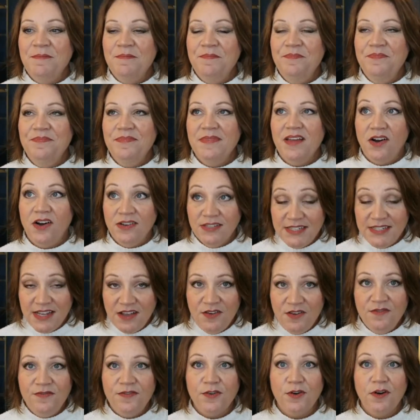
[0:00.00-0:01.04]

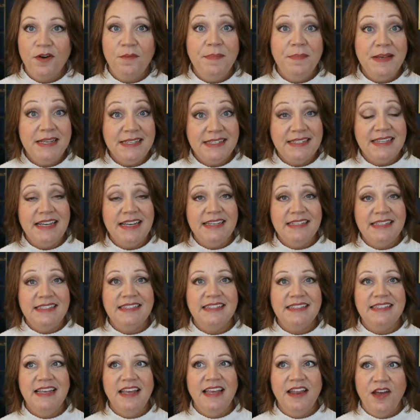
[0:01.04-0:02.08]
also for business,
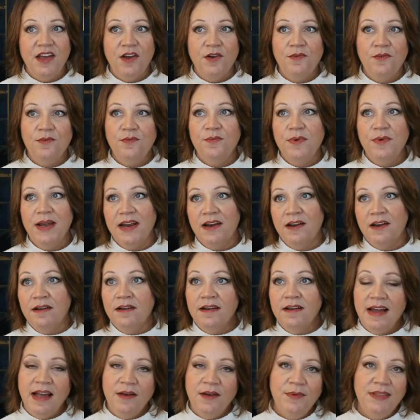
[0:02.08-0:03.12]
where
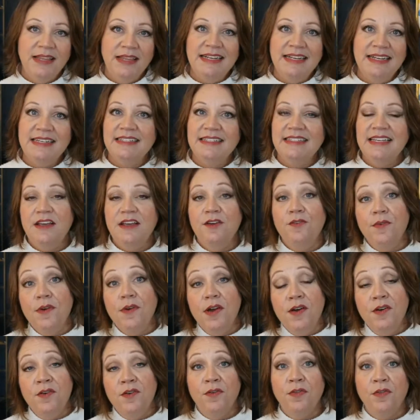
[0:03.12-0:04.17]
I would like to see
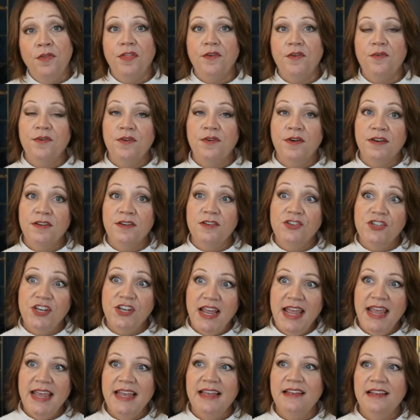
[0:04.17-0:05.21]
growth or
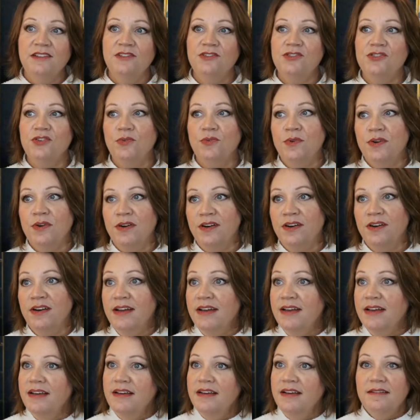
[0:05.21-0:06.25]
change or,
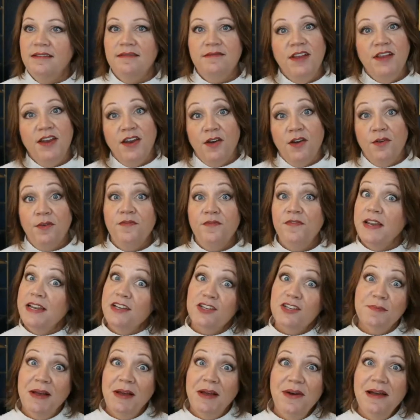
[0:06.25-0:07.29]

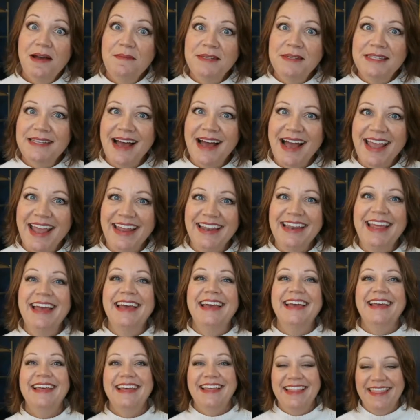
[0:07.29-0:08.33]
finish my
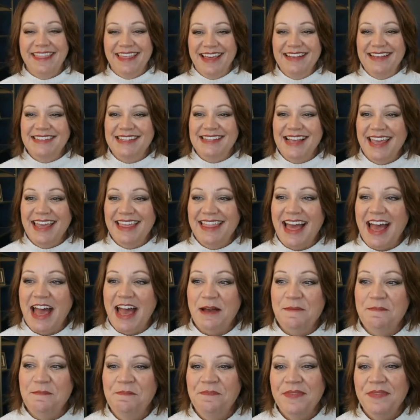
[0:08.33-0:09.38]
website, things like that.